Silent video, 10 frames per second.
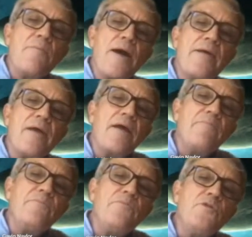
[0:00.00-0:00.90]
by
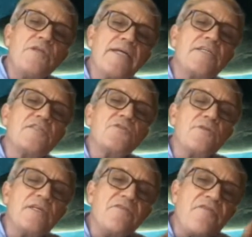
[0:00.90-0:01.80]
mutations
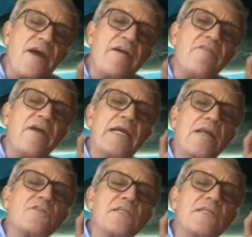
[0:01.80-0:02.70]
through these very, very
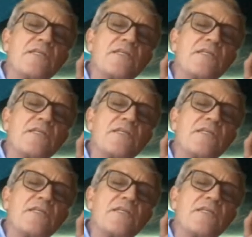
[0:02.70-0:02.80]
closely